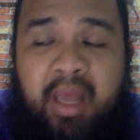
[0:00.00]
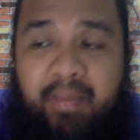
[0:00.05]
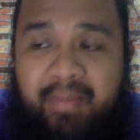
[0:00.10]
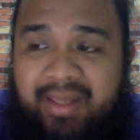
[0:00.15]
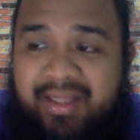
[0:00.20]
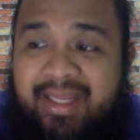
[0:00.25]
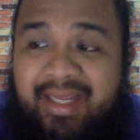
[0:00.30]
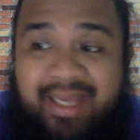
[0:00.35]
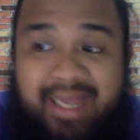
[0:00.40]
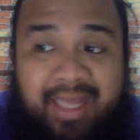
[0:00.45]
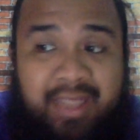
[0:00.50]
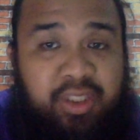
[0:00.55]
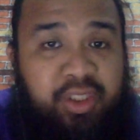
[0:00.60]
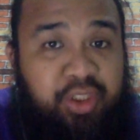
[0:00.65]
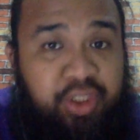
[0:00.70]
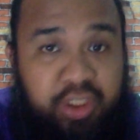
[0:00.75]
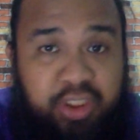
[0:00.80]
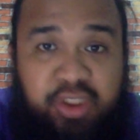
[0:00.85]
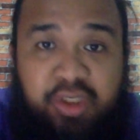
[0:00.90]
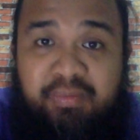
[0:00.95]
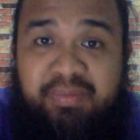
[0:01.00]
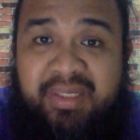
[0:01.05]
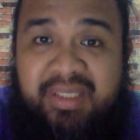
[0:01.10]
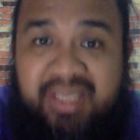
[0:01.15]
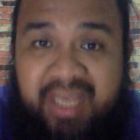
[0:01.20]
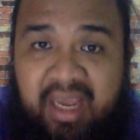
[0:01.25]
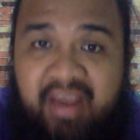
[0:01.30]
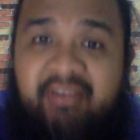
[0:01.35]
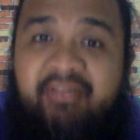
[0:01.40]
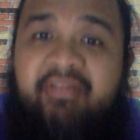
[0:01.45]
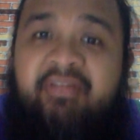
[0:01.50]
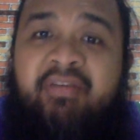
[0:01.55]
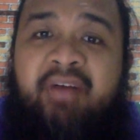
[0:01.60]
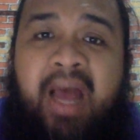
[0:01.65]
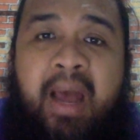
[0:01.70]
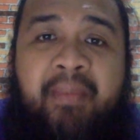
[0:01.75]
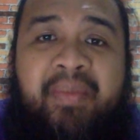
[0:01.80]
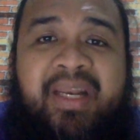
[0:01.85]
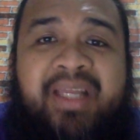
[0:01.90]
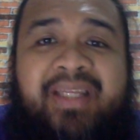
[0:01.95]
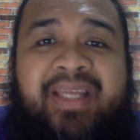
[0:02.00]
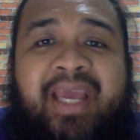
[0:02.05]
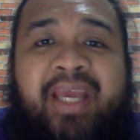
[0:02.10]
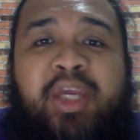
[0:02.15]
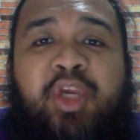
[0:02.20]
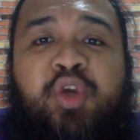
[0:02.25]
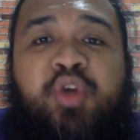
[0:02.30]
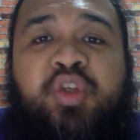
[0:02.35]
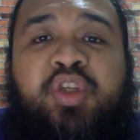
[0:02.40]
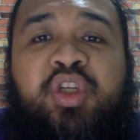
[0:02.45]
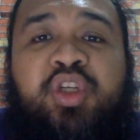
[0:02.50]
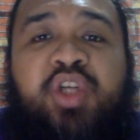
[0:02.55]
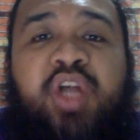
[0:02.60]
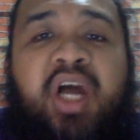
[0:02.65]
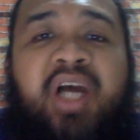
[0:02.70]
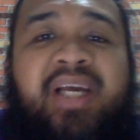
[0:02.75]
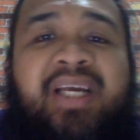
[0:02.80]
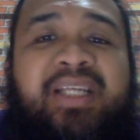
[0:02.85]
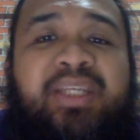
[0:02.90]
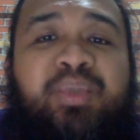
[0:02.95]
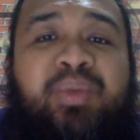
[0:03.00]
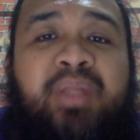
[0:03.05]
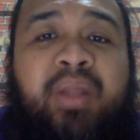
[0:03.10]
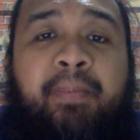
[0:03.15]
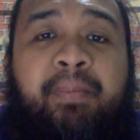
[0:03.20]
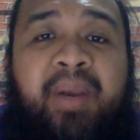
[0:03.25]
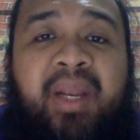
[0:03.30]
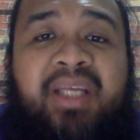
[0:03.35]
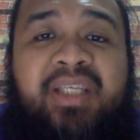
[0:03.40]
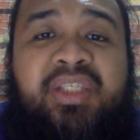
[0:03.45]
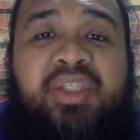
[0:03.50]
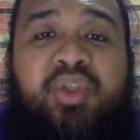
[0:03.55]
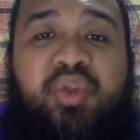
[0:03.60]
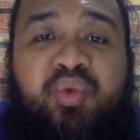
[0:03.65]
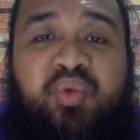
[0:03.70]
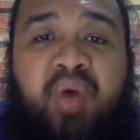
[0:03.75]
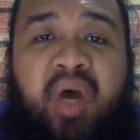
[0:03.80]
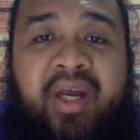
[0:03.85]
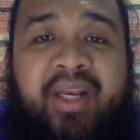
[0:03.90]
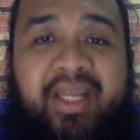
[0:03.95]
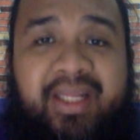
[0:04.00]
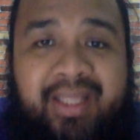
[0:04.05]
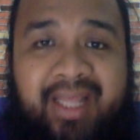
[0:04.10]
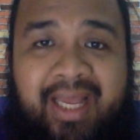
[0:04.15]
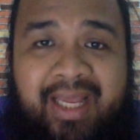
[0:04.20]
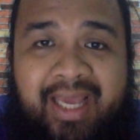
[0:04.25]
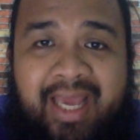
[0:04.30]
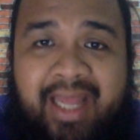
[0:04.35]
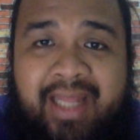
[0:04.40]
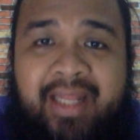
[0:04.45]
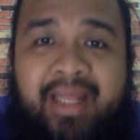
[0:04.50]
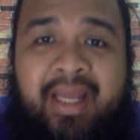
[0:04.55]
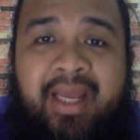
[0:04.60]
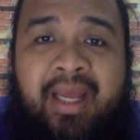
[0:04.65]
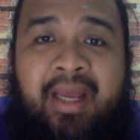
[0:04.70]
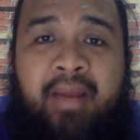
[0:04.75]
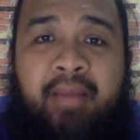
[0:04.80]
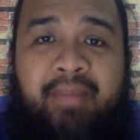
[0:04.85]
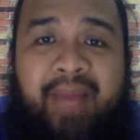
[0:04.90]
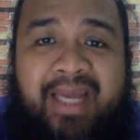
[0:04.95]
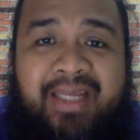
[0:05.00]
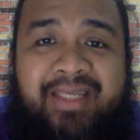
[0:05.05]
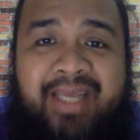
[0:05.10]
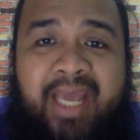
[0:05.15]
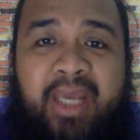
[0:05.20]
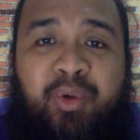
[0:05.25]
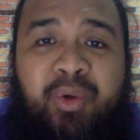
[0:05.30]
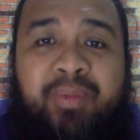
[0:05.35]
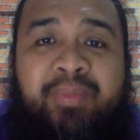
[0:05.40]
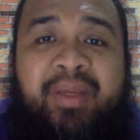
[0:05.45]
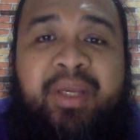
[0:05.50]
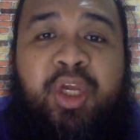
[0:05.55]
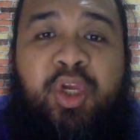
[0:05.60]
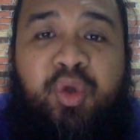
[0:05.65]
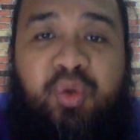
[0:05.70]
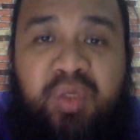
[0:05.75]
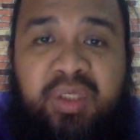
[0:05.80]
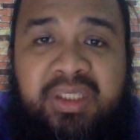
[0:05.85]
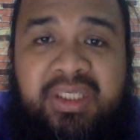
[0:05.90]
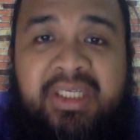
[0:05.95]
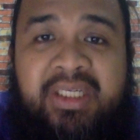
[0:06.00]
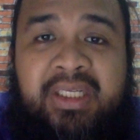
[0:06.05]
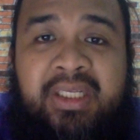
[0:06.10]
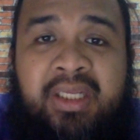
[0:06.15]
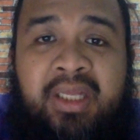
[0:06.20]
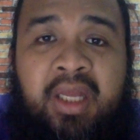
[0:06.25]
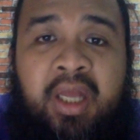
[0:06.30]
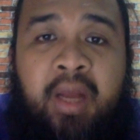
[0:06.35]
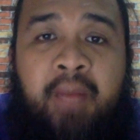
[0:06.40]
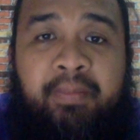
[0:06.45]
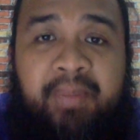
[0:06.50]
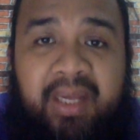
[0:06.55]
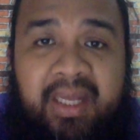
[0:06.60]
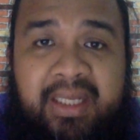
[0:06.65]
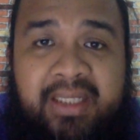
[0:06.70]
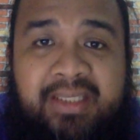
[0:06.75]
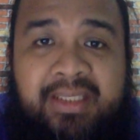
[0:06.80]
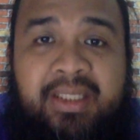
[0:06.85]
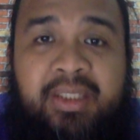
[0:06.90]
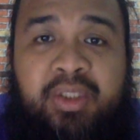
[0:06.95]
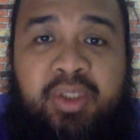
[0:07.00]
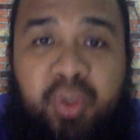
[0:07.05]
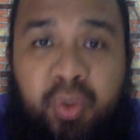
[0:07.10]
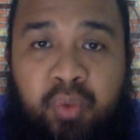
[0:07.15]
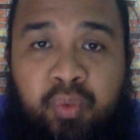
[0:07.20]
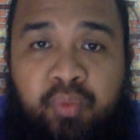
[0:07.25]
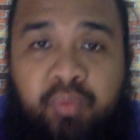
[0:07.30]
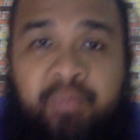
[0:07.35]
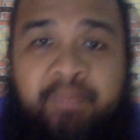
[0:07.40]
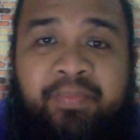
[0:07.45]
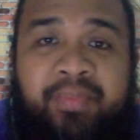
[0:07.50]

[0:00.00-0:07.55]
But again, just to be safe, I'm going to take Houston Rockets with a +2 on it. Again, my take would be Houston +2.